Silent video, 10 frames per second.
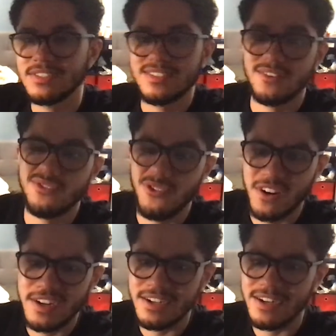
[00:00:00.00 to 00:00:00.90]

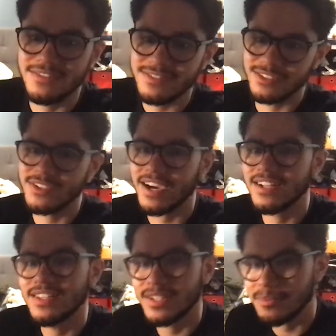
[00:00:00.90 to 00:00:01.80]
self-aware enough to kind
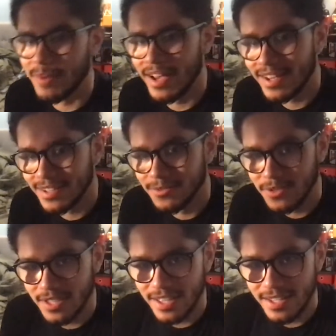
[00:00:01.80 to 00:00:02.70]
of look back and
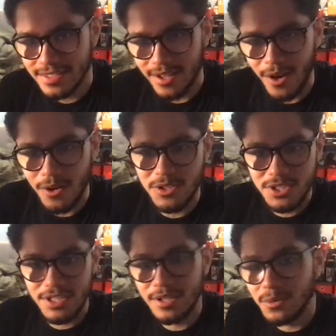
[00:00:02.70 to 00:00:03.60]
realize oh
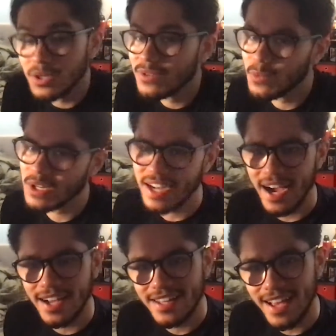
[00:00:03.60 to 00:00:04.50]
shit we're, we're
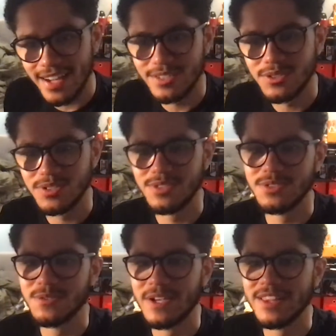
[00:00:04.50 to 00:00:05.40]
not actually doing
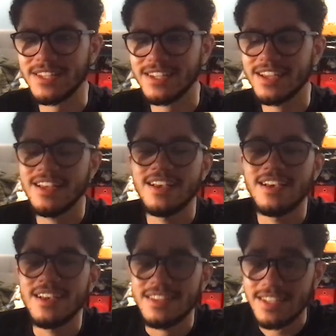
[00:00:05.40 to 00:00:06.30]
the right thing
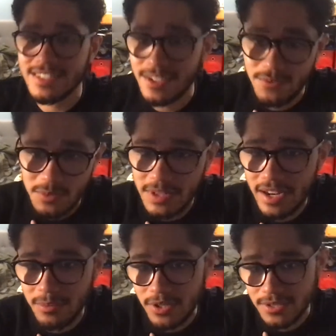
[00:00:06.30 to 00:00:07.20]
that's come from a lot
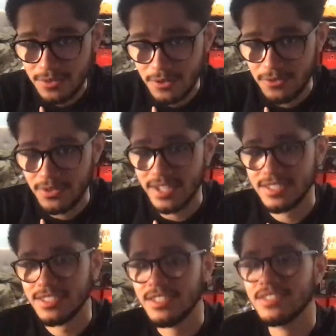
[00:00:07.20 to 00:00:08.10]
of personal
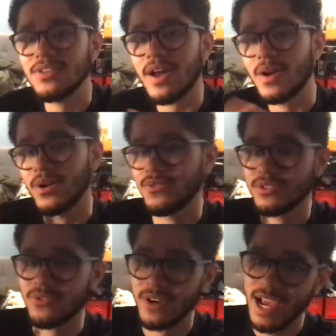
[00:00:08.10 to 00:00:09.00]
reflections i don't know if it's
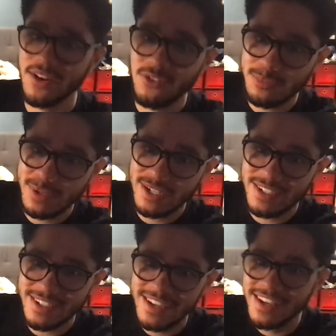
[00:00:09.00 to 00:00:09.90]
for
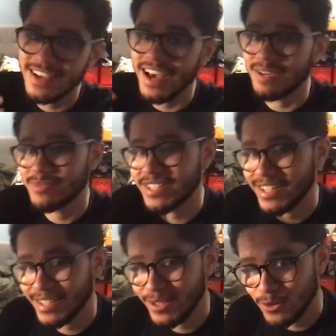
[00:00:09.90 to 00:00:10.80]
everybody i'm
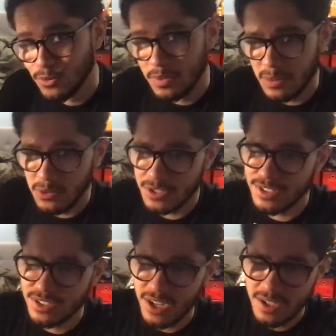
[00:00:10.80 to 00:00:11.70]
saying you but i'm really
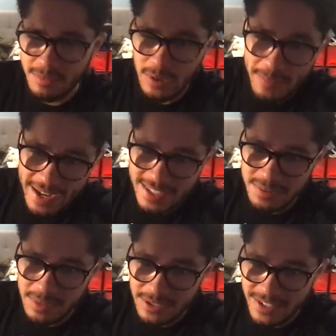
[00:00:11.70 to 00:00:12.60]
just talking about my
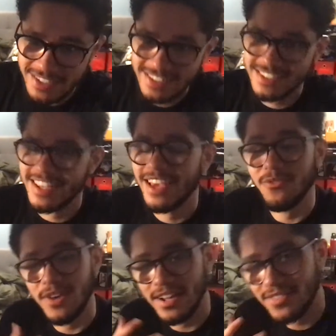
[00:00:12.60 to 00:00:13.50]
experience and
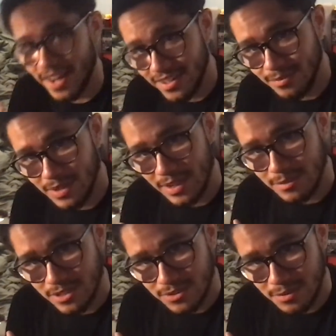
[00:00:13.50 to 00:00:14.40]
what i've kind of been able
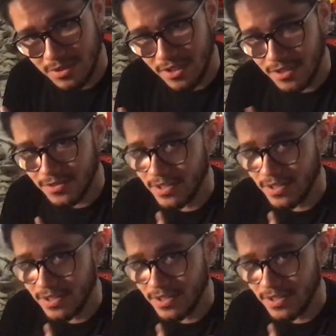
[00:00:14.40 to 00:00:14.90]
to observe